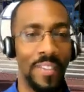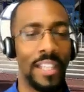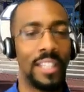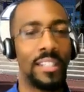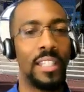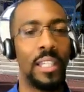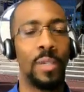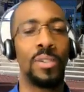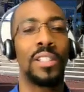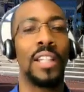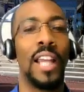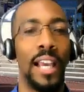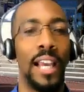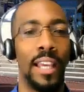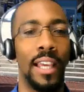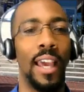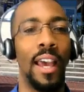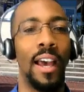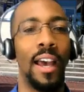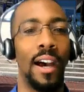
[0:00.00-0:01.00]
And she was like,
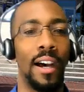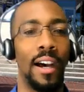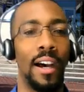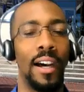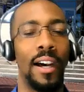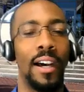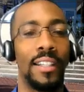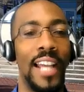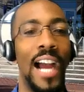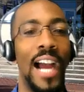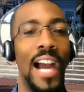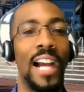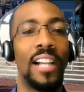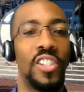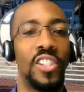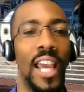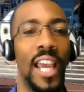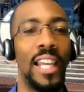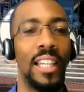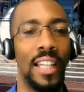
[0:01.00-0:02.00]
yeah, Dr.
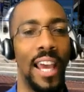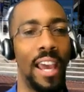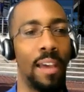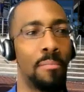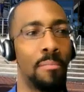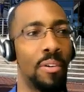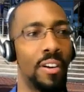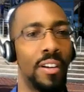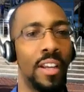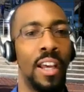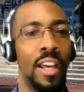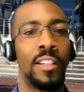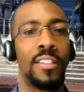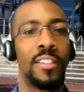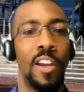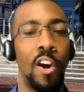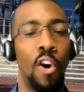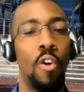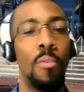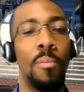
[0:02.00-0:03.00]
J. Lambert
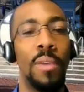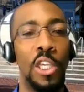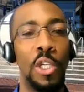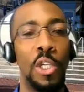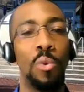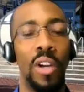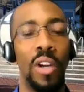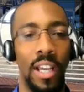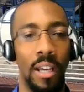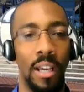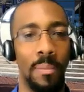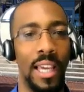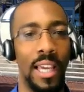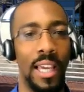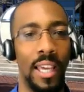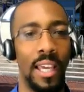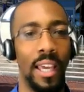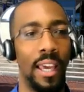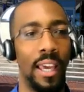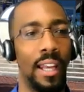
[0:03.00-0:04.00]
told me you were coming
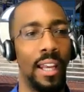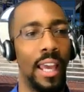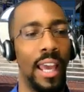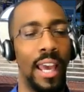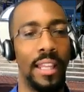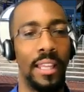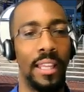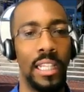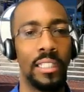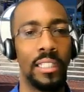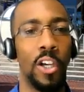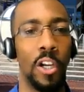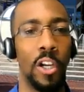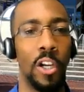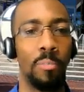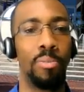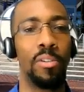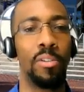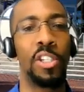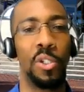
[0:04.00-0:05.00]
in and he's going
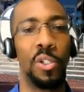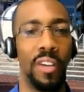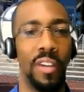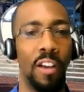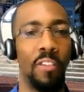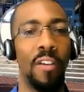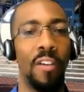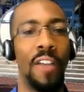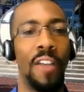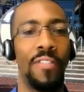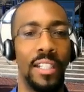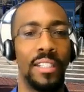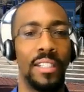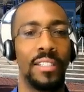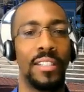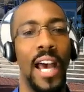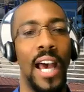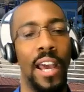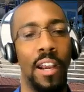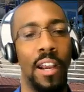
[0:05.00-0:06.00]
to put you in the graphic
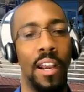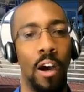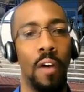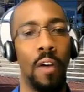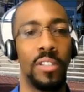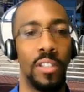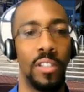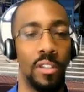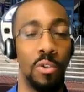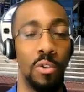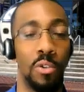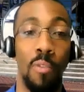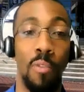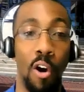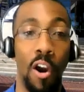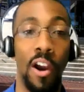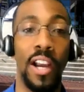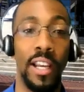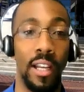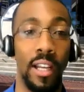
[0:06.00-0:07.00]
design office to do
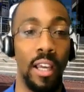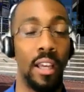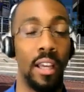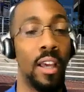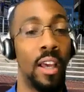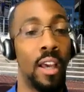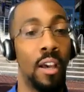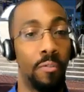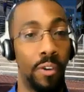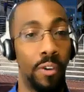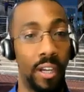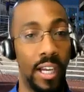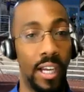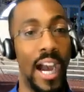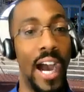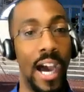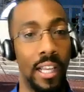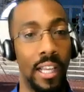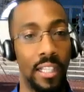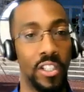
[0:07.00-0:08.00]
marketing for the
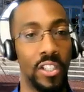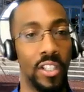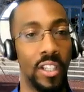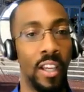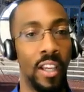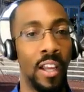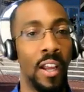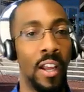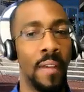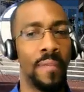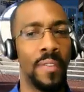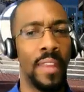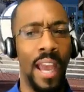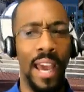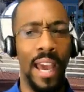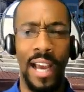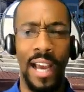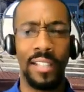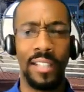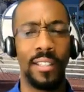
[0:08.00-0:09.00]
college.
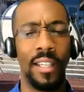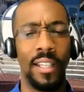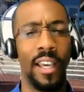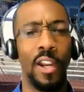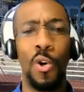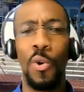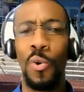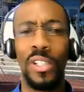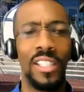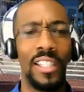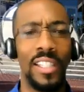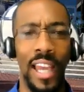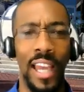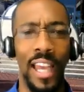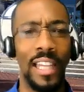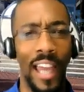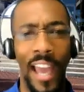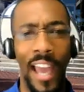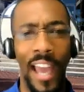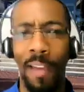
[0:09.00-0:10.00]
And I said, who is
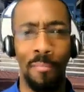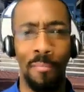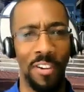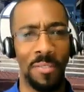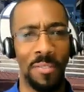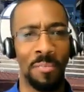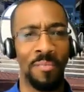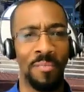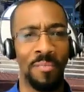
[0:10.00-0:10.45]
Jay Lambert?